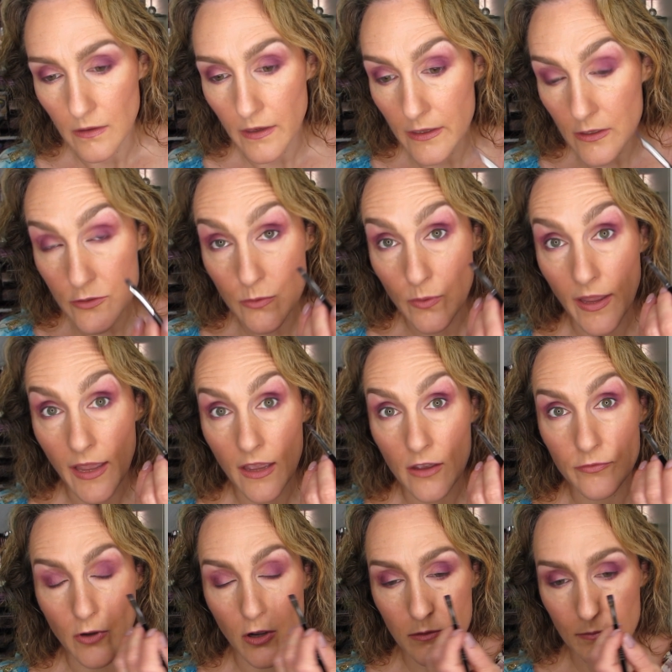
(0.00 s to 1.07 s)
I also
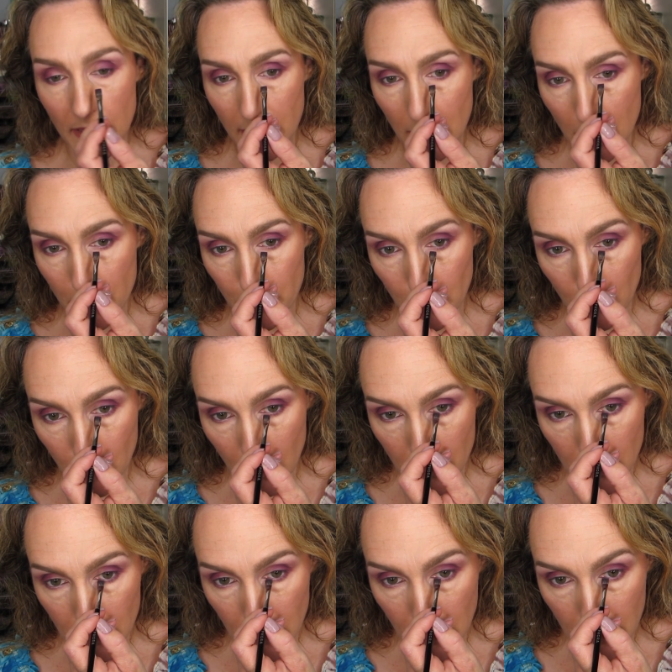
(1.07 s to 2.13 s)
have on my upper
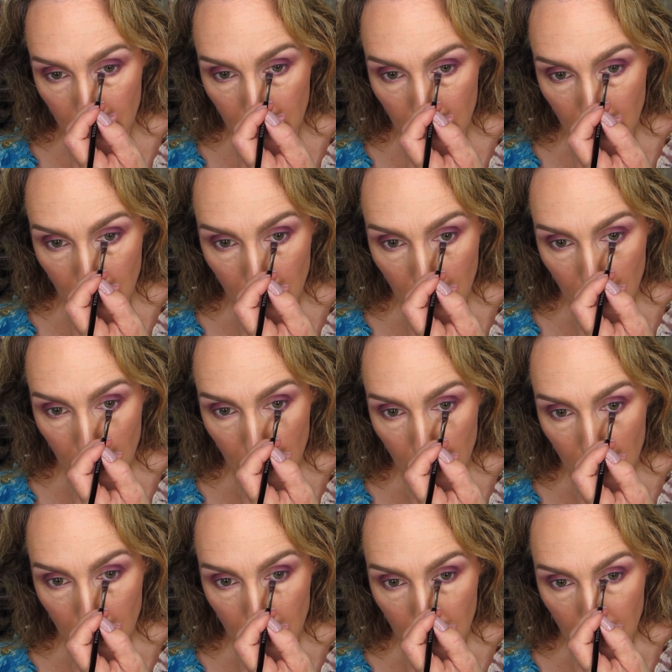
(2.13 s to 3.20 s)
waterline
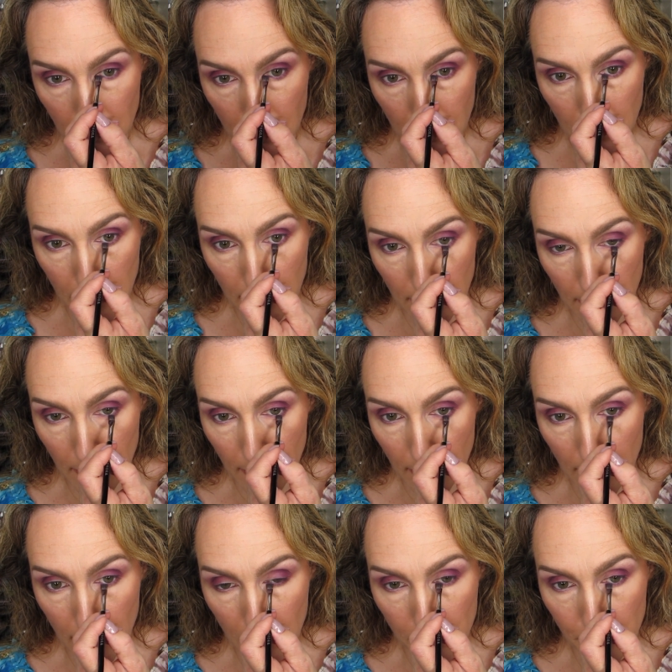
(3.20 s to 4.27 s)
the
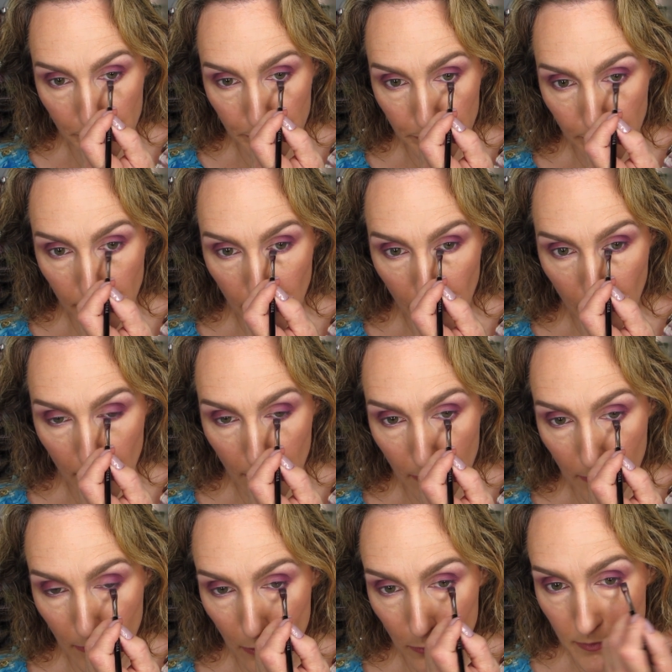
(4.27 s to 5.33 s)

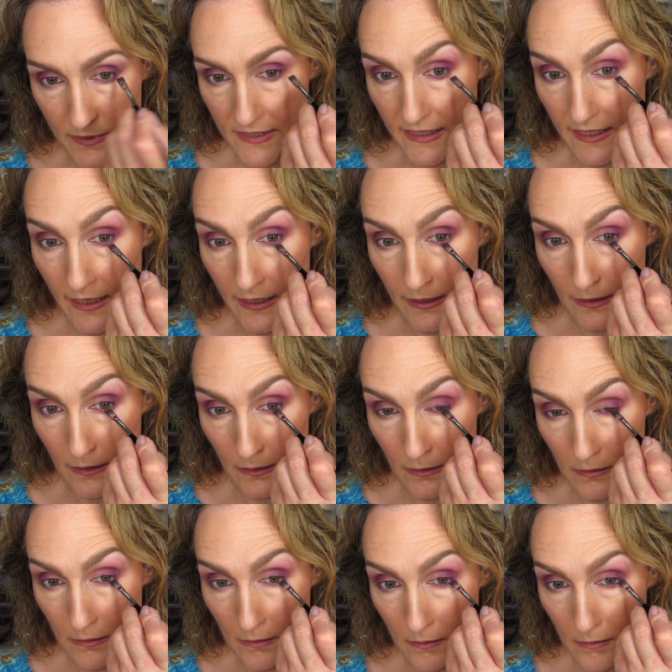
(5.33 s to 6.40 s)
Urban
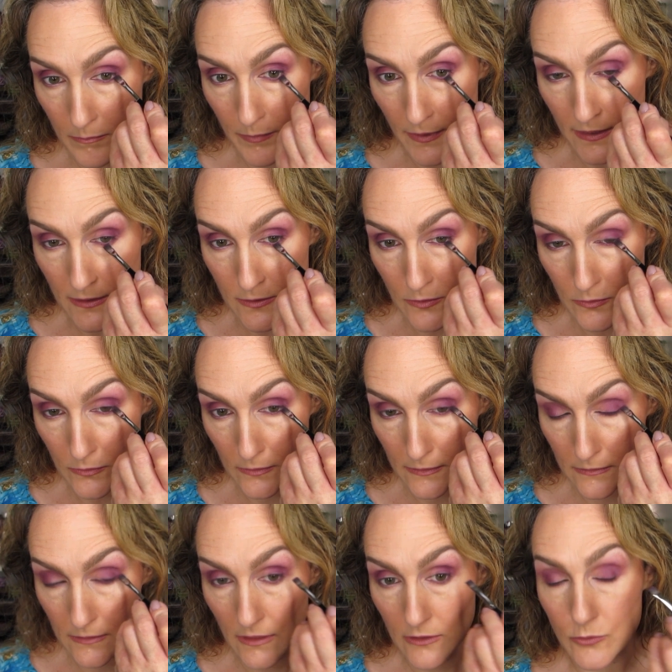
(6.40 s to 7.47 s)
Decay pencil,
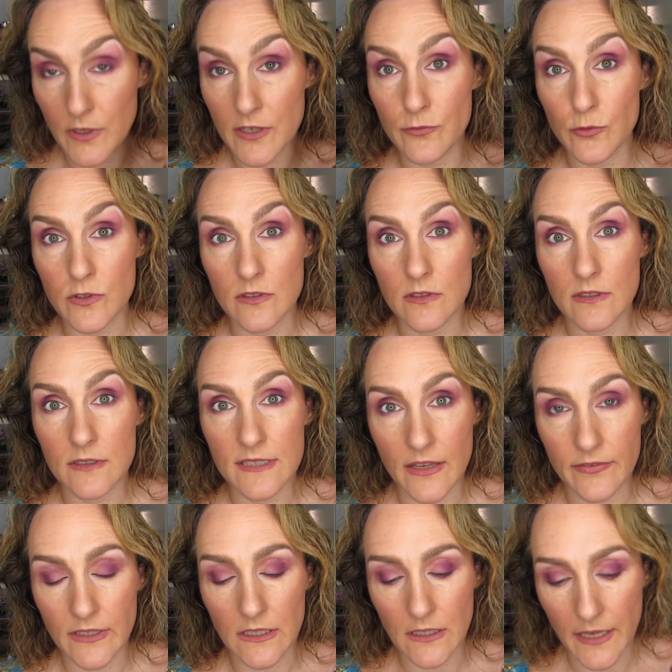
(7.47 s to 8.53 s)

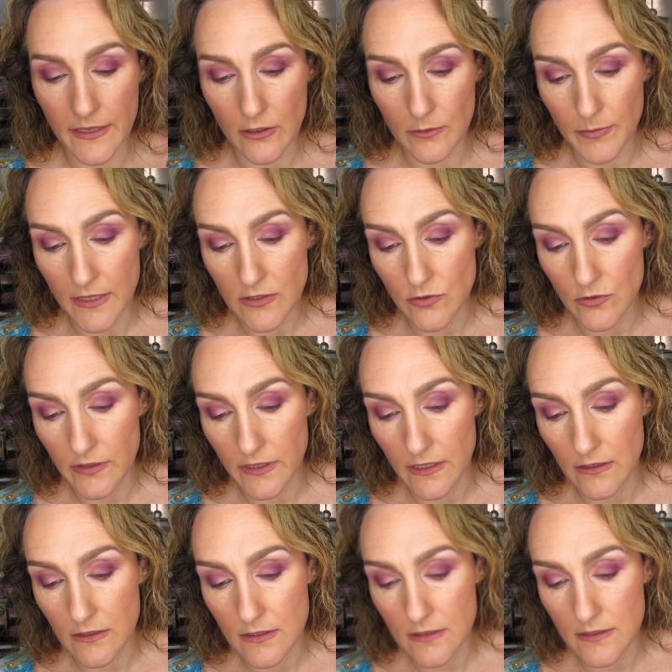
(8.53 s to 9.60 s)
24/7 glide on pencil
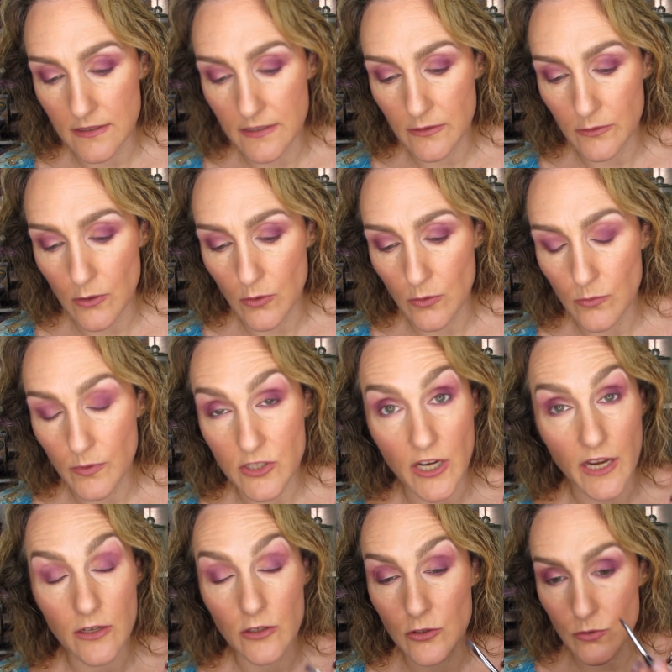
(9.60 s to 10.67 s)
in zero, which
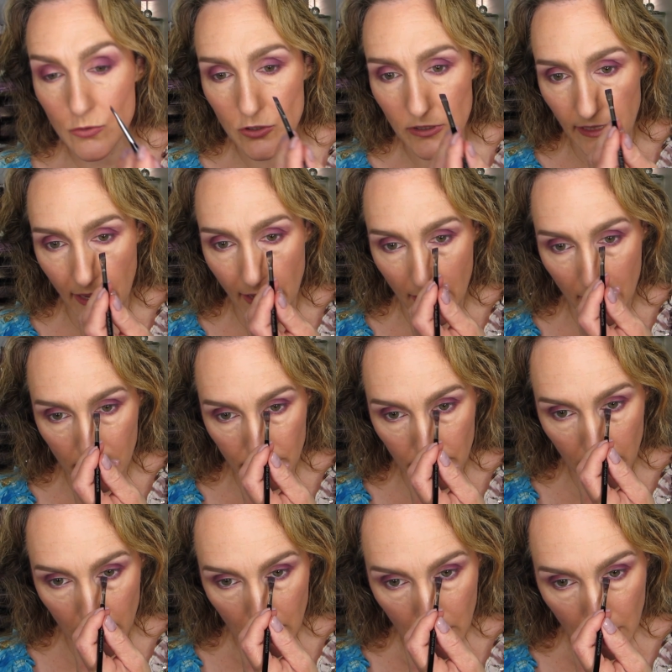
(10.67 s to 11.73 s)
I usually have
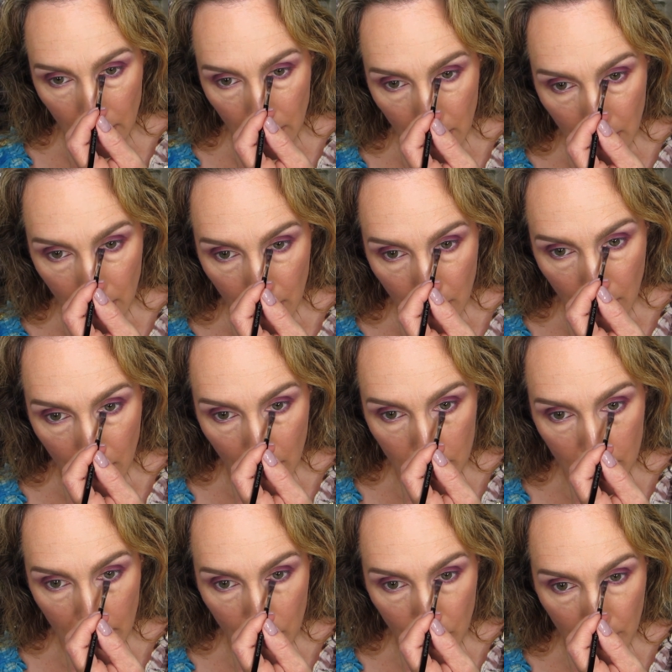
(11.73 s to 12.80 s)

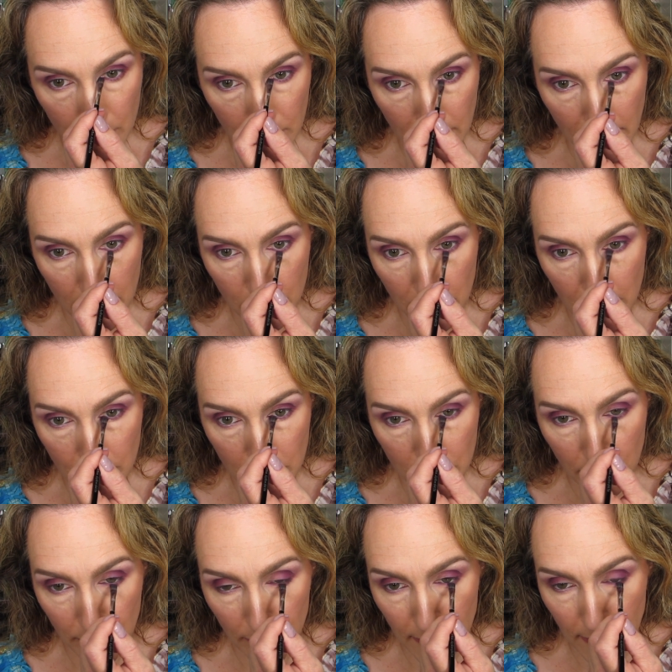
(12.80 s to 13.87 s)
on my waterline when I'm
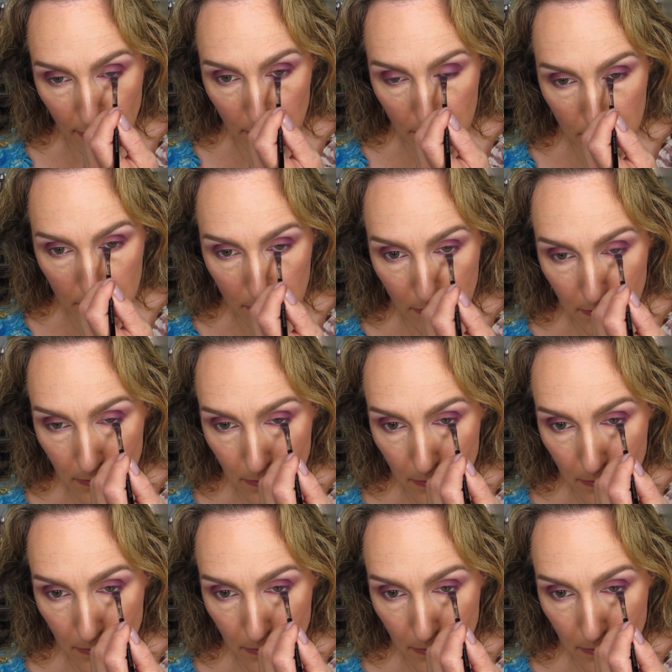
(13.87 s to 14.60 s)
doing videos.